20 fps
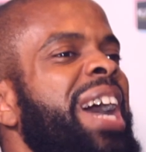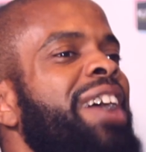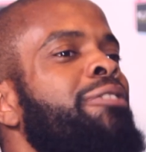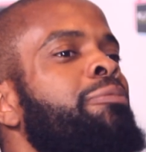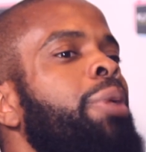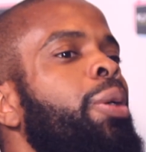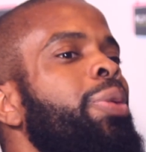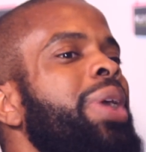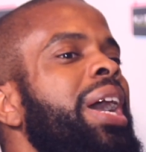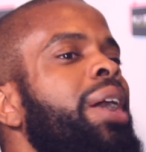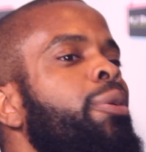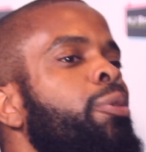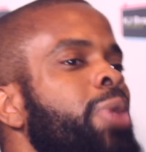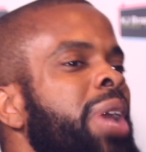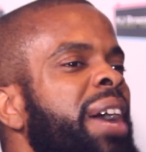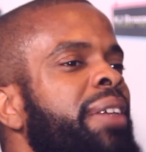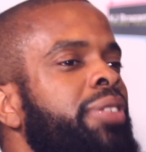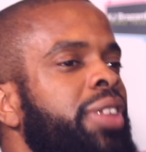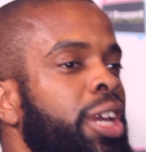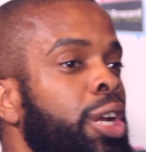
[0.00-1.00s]
have
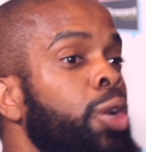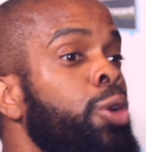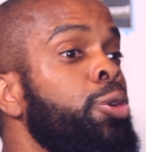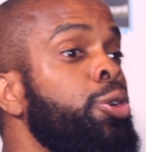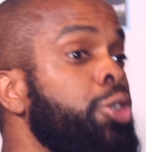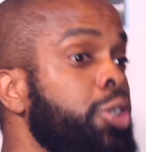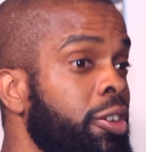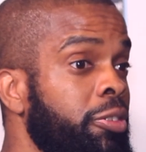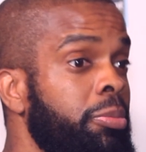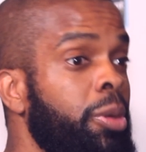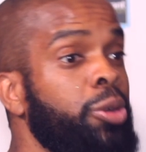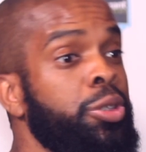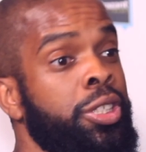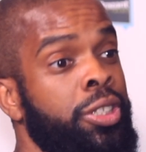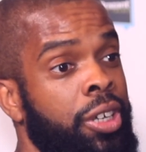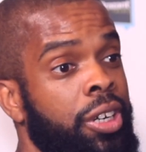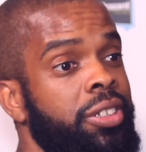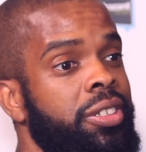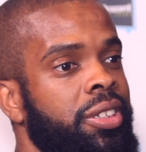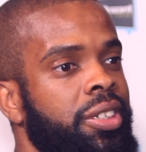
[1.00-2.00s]
the illusion of
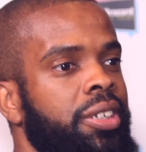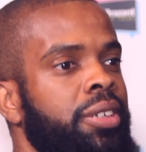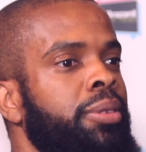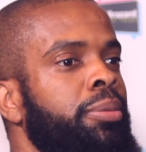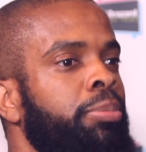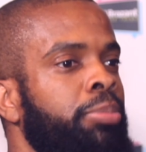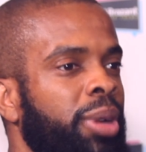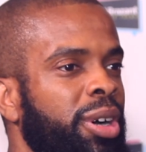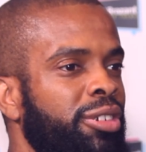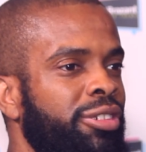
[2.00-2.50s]
multitasking. But